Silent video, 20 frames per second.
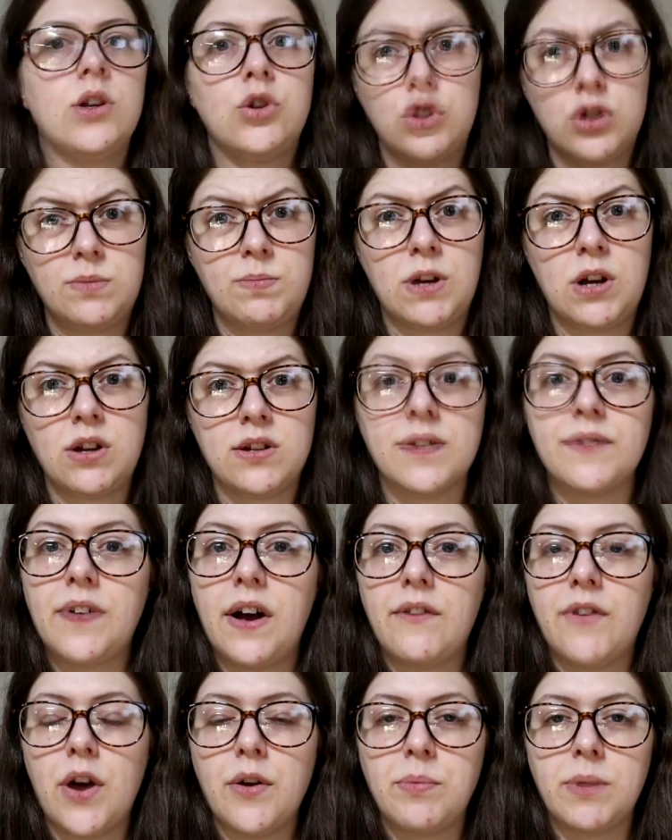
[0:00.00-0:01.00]
Just because if
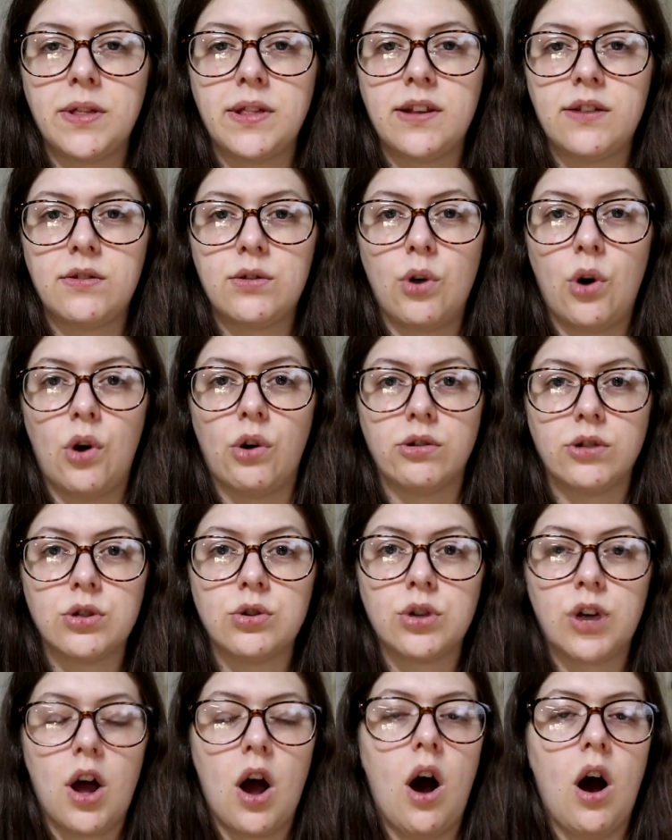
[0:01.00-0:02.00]
I've opened this door and
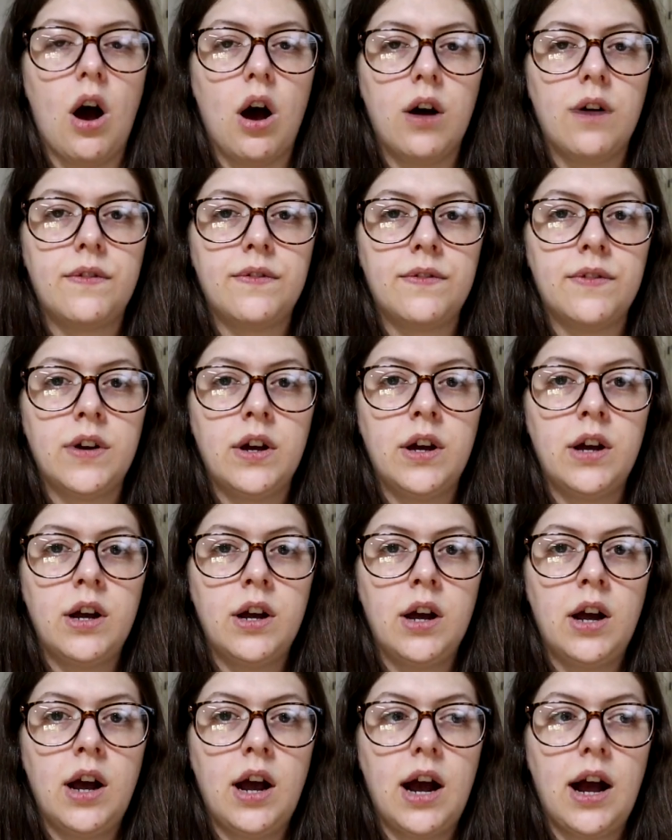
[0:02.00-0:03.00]
took it off,
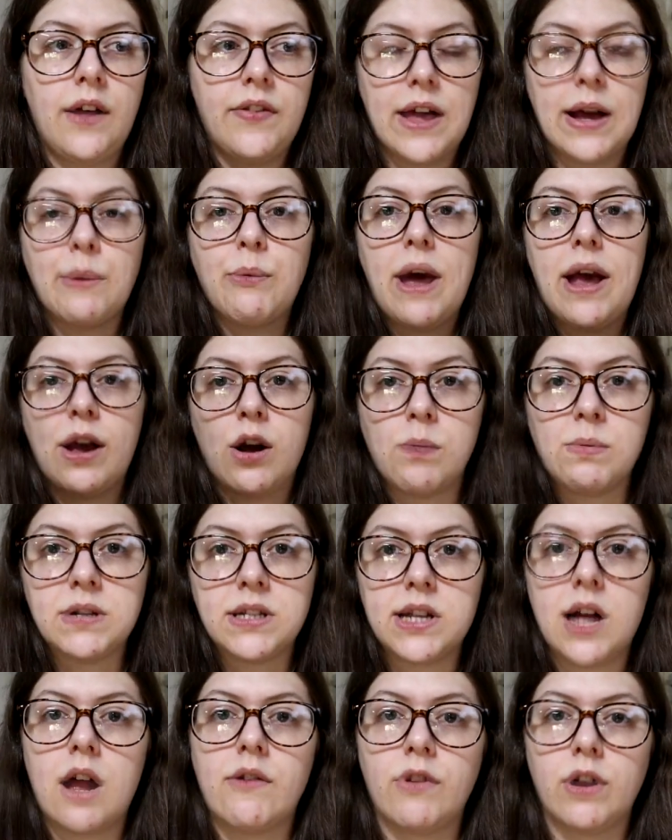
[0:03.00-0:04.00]
and they wake up
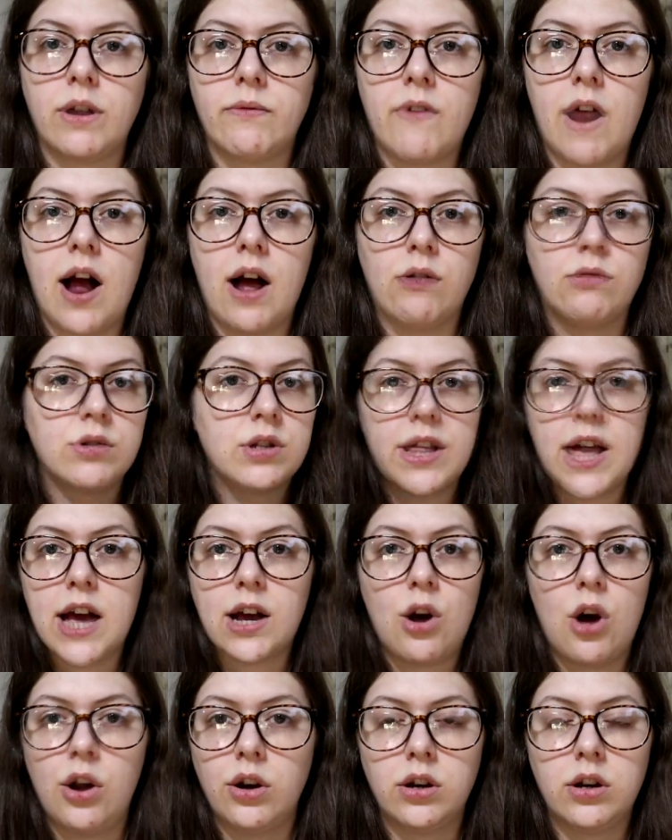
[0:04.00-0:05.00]
and start running round,
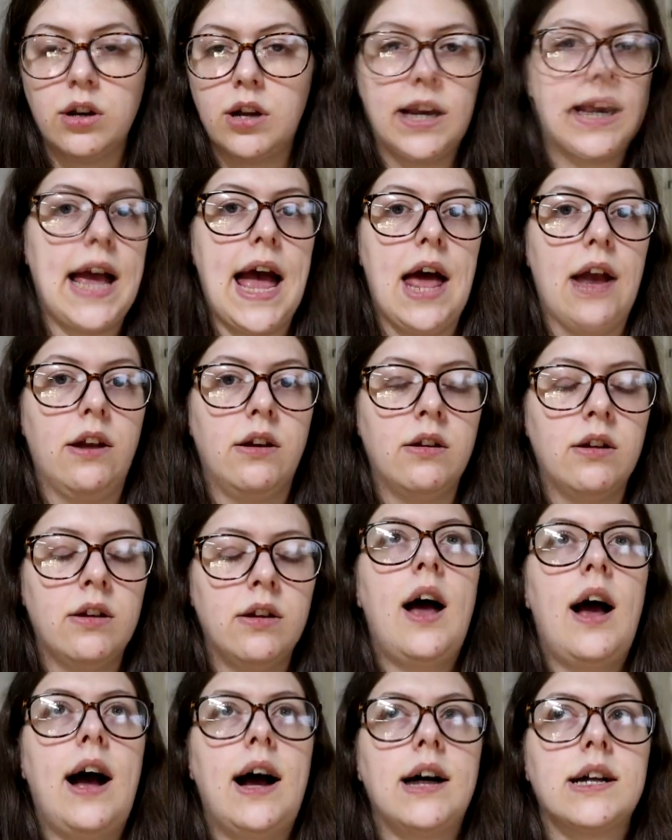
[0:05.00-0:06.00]
they're gone again.
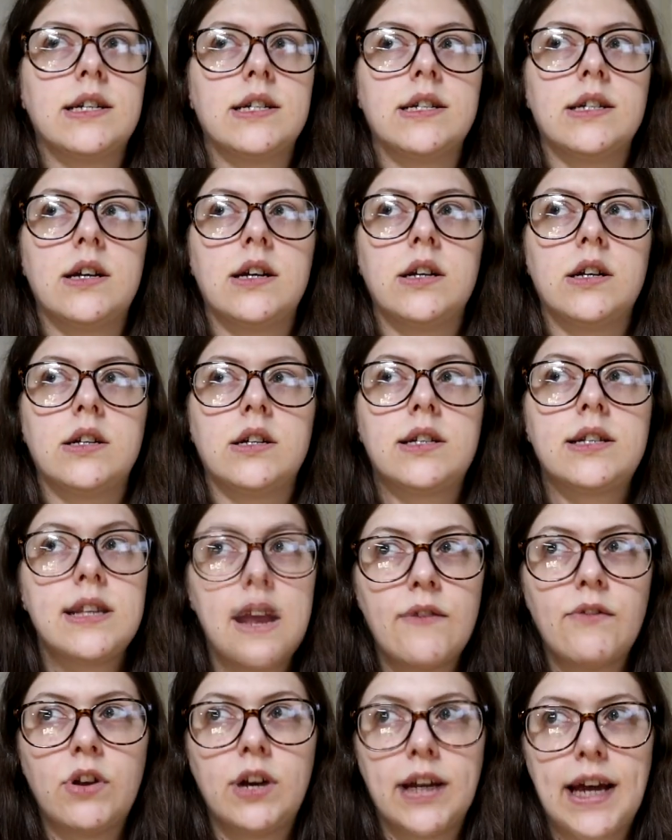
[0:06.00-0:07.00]
And
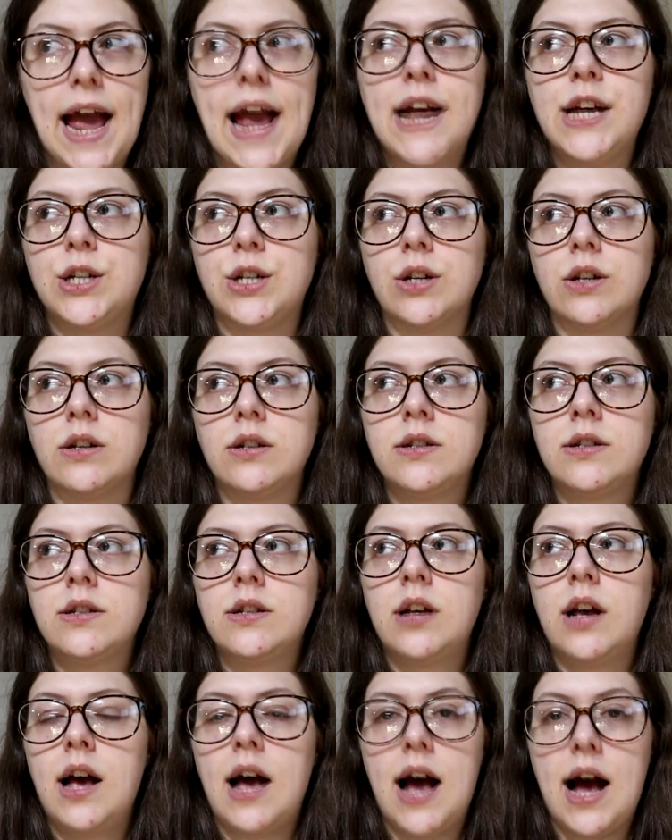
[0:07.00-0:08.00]
several
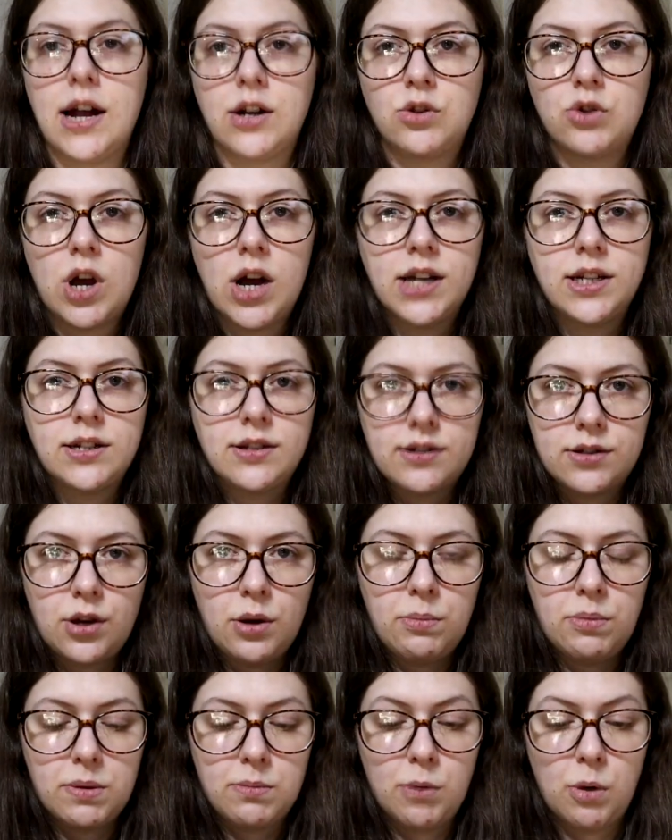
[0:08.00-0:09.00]
occasions, I'd try to
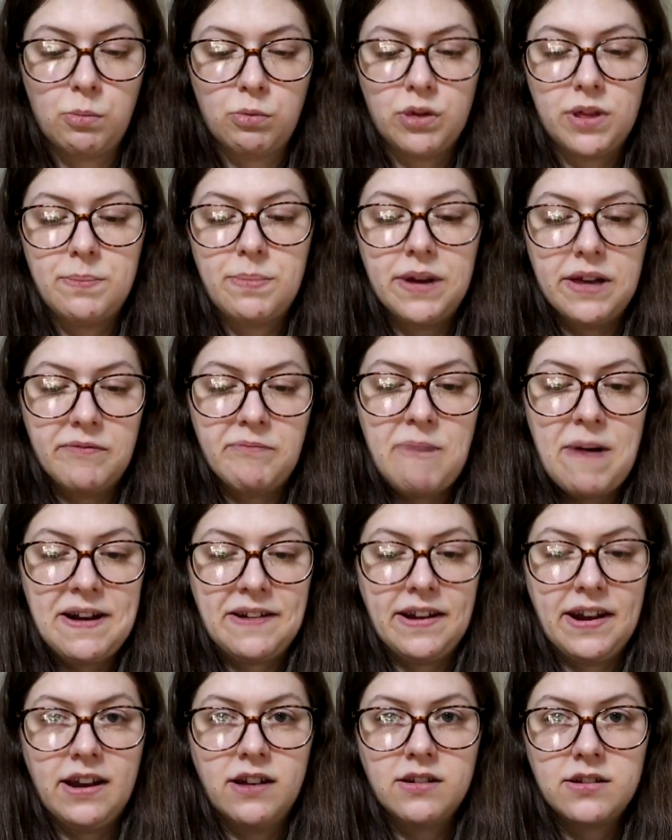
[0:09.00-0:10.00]
scoop them up with a bit of
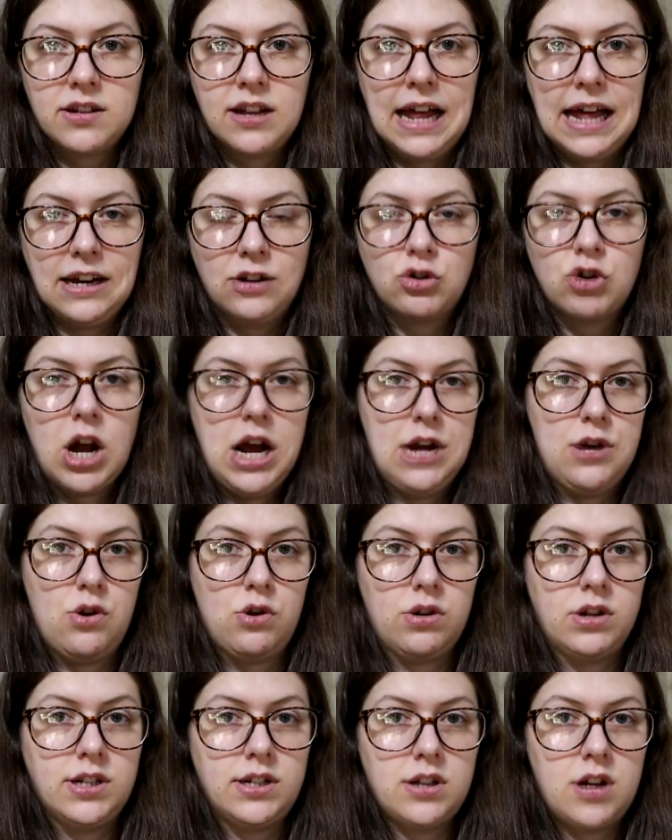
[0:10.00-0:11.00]
bedding to like try and
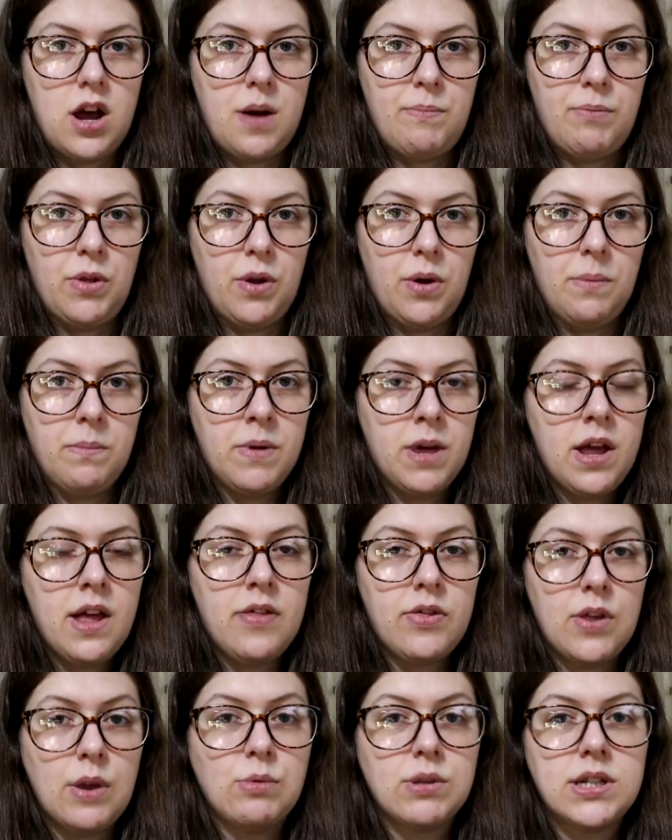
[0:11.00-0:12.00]
not disturb them.
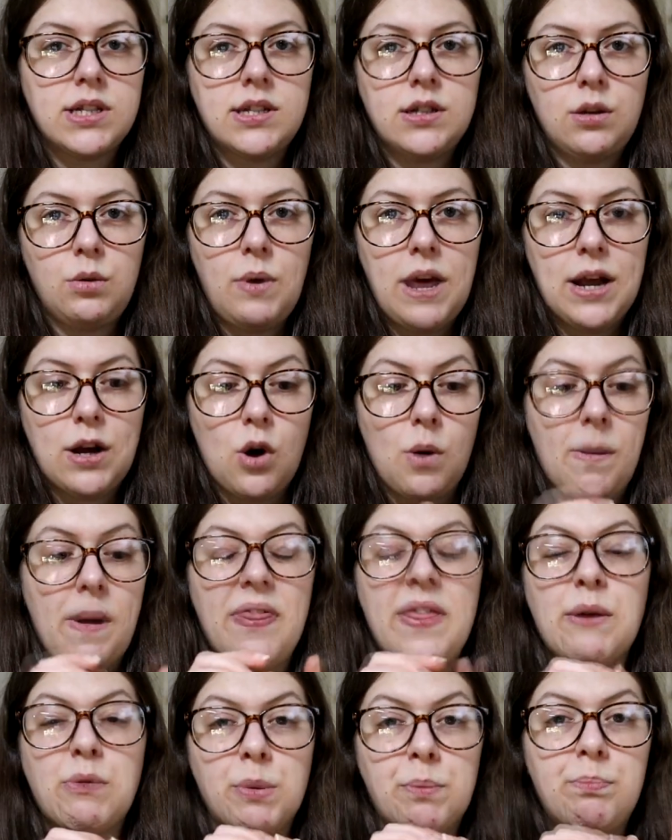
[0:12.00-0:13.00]
They would still wake up
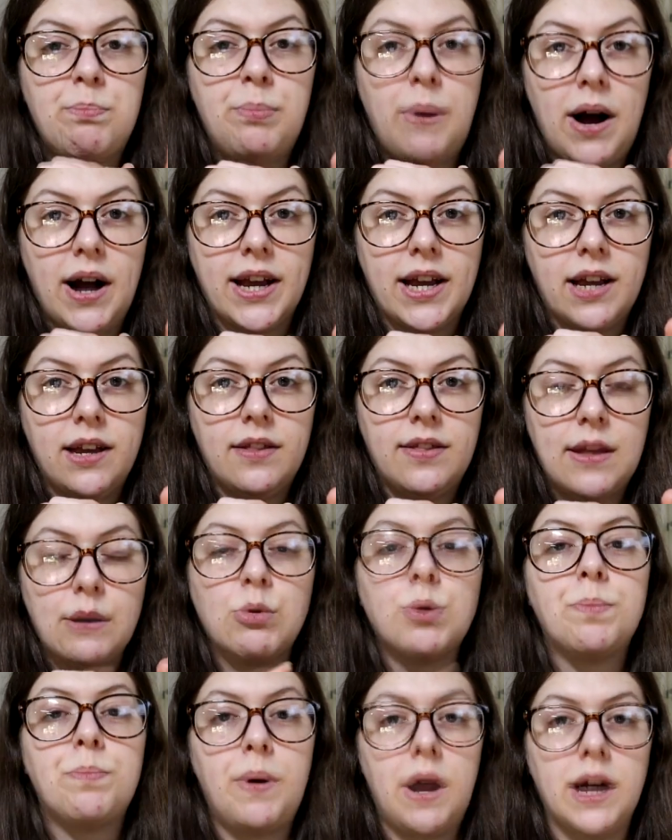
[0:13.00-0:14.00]
and they would bite. They
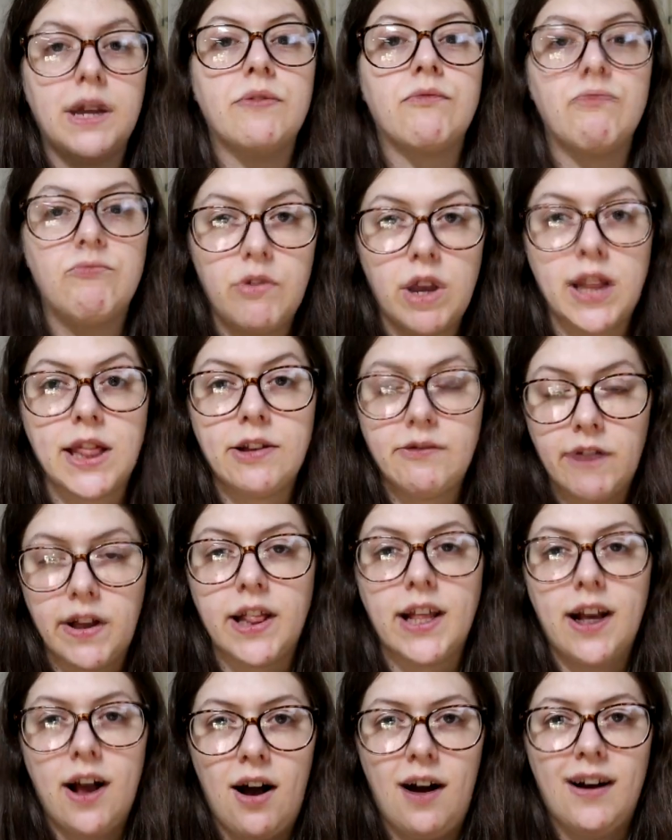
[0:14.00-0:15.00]
would bite really,
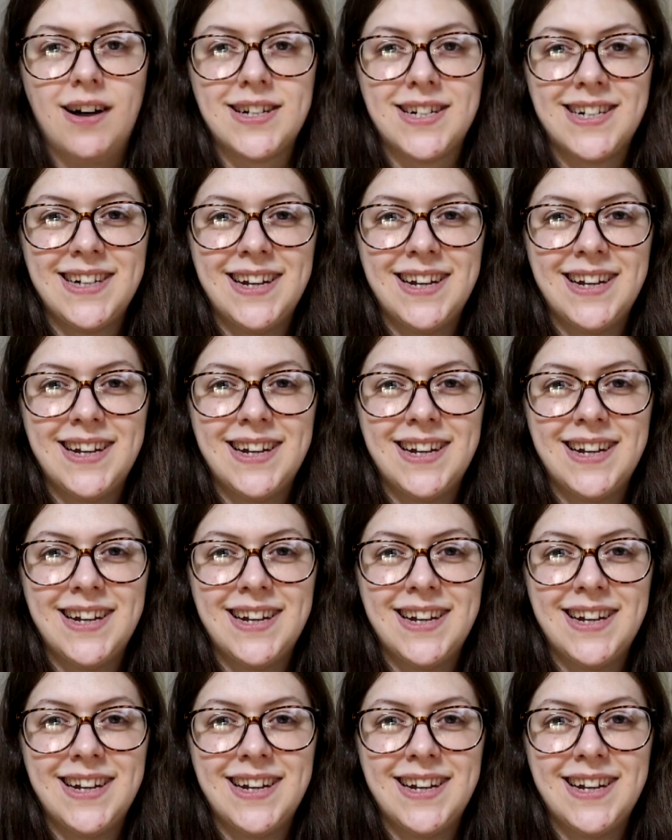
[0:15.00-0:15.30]
really hard.